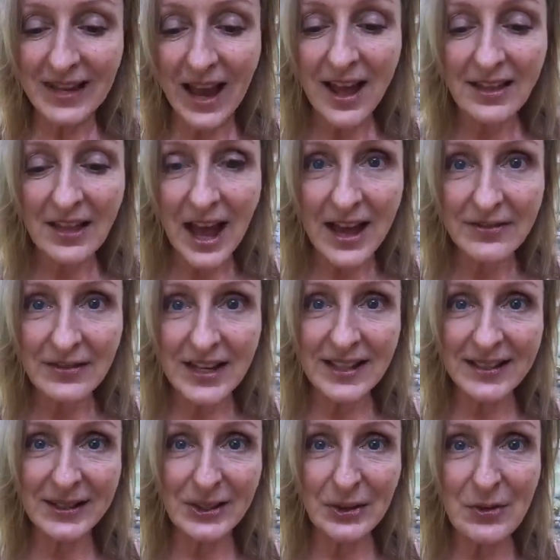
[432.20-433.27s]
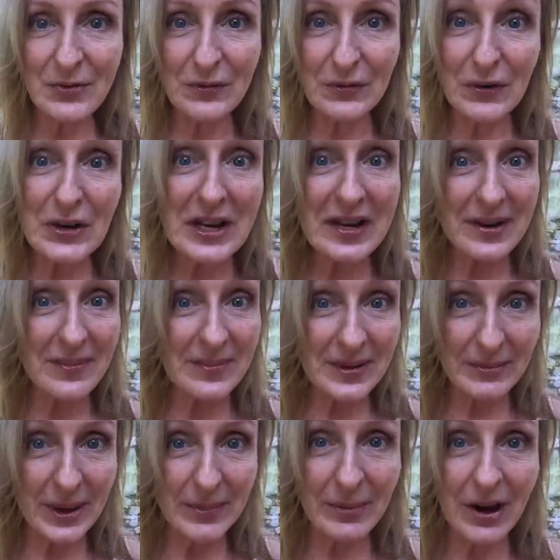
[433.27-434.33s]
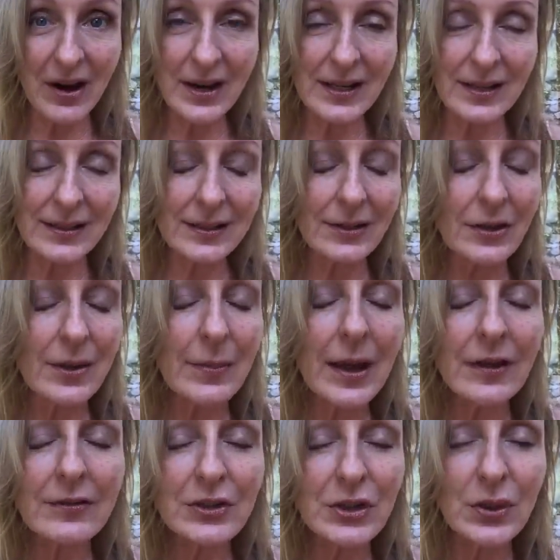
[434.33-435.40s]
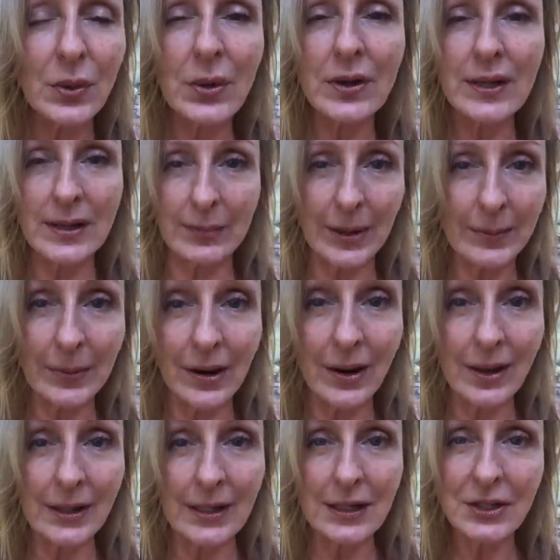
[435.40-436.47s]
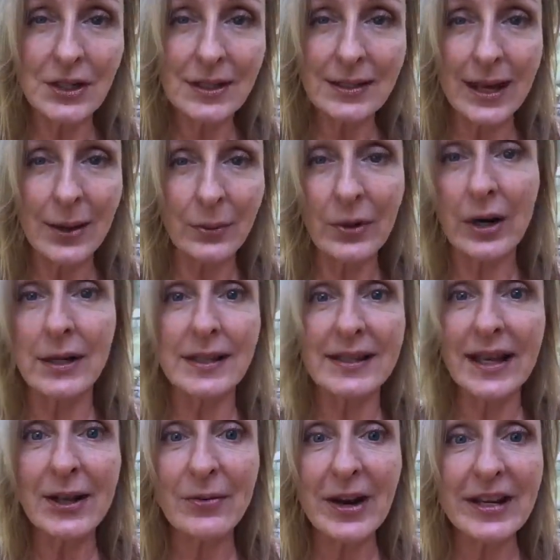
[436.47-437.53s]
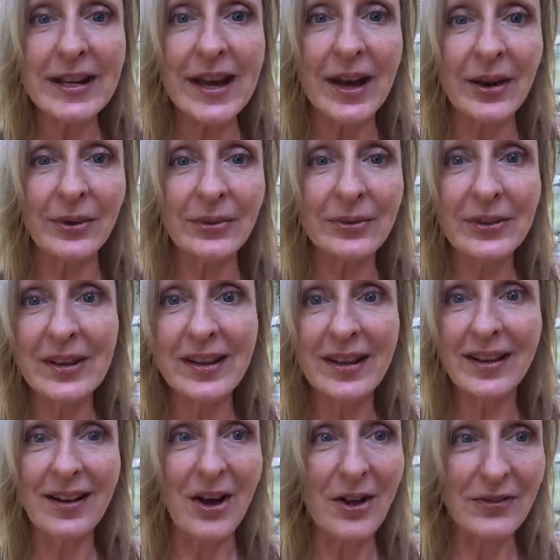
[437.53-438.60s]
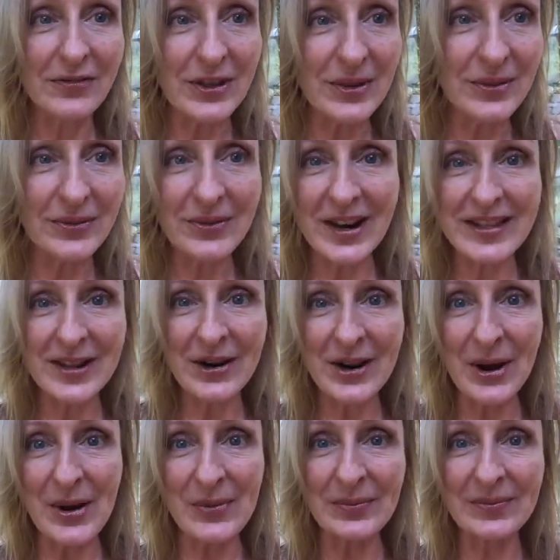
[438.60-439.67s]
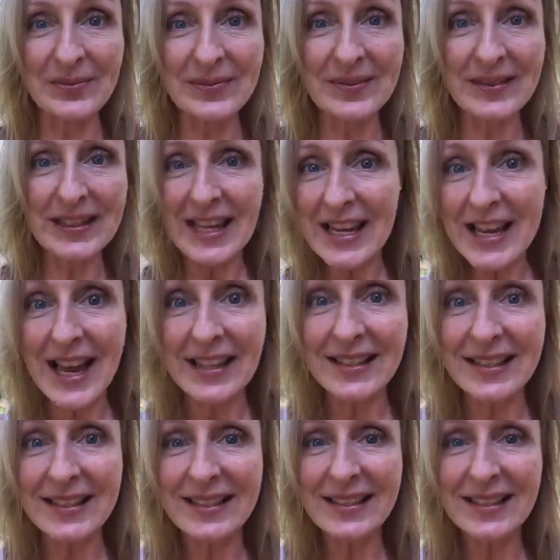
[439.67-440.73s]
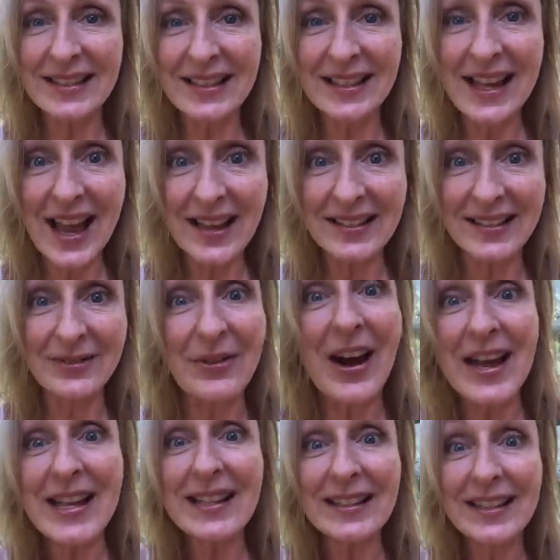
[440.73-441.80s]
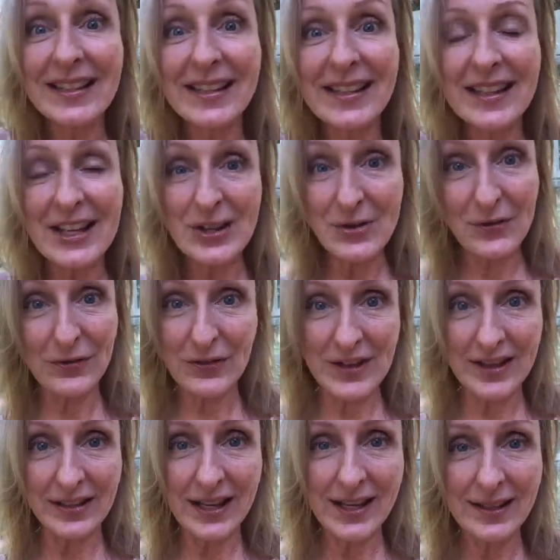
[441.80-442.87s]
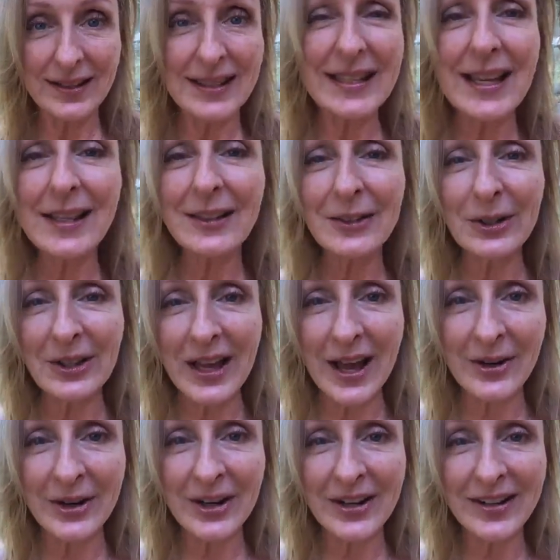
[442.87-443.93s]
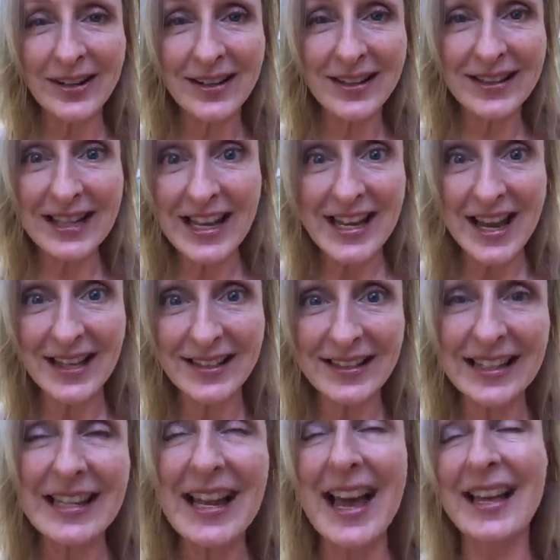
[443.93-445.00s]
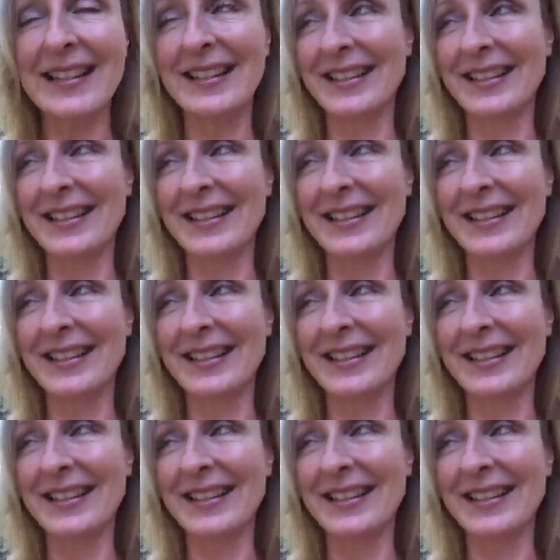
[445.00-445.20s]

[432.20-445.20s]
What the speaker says: aliveness, certain freedom in my body, a certain amount of joy in my body. Just that word. Say it right now. All of you, right there at home. Say yes. Yes. Right? Can you feel it? Say it a little louder. Say yes. Yes.